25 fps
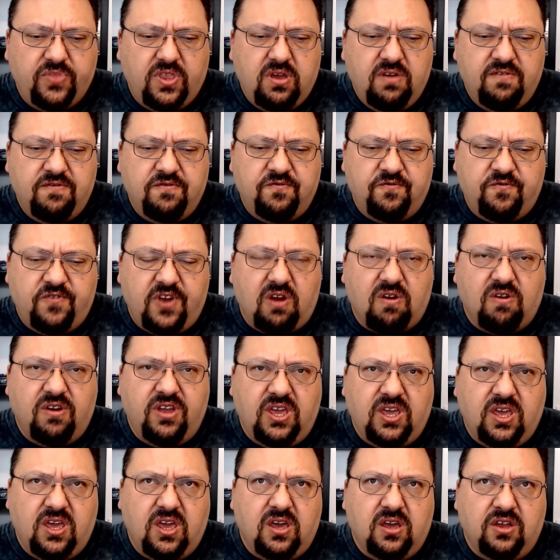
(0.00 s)

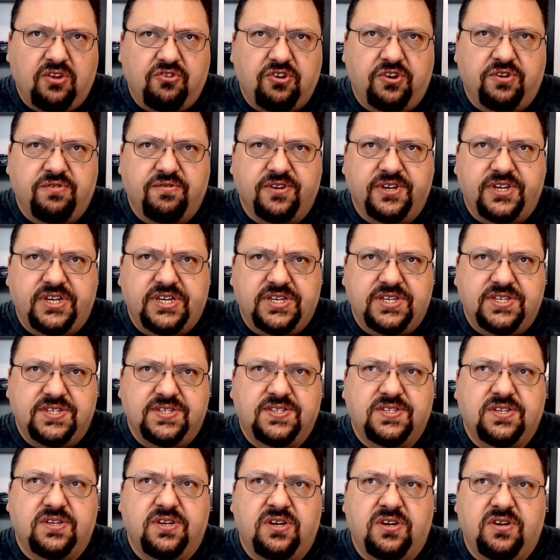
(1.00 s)
varying
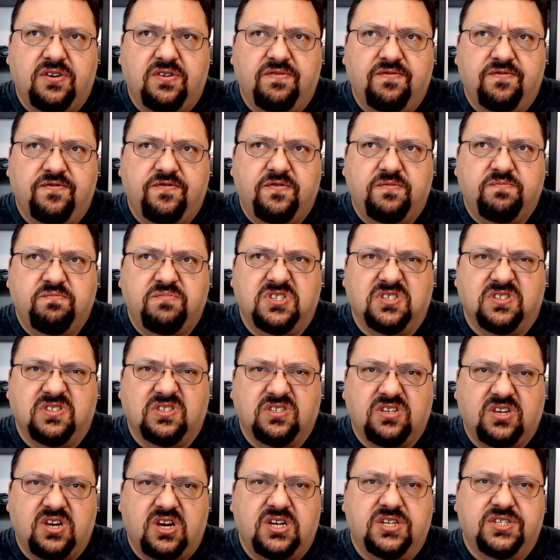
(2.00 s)
degrees of
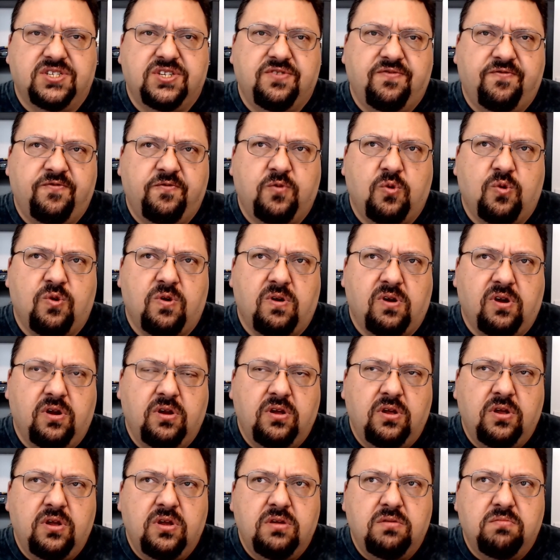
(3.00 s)
disgust for
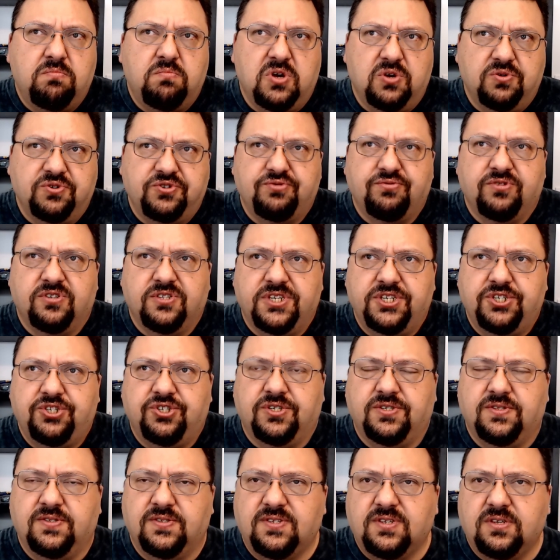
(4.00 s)
most
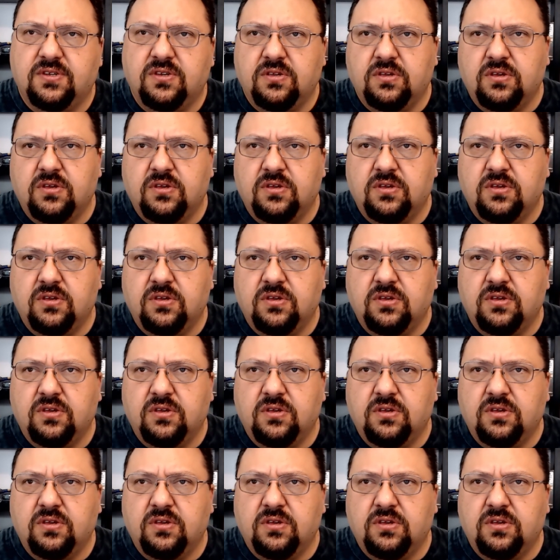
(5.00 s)
religions.